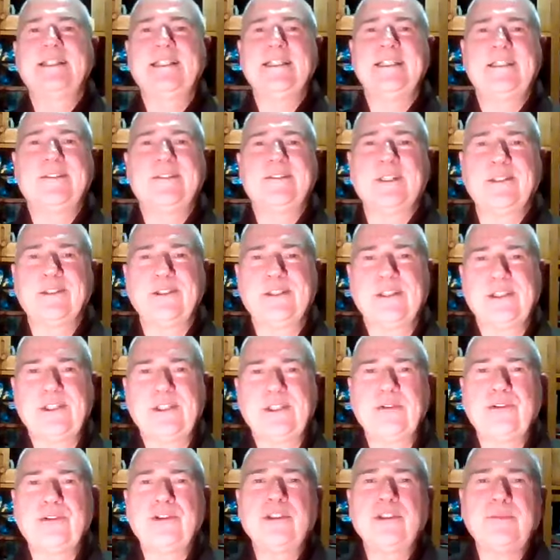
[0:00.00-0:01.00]
either on the
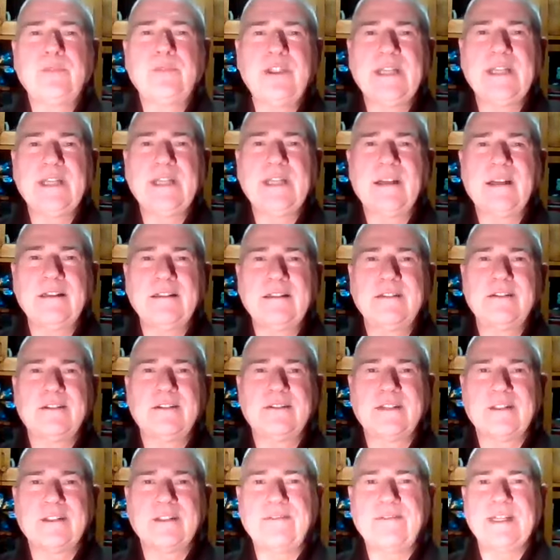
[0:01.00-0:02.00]
YouTube channel
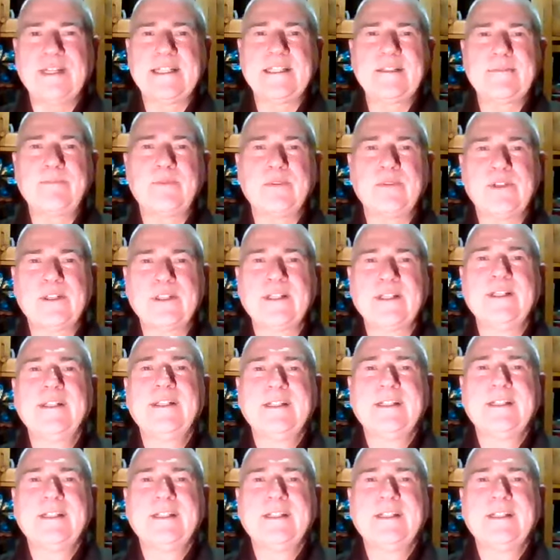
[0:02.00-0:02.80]
or on Facebook,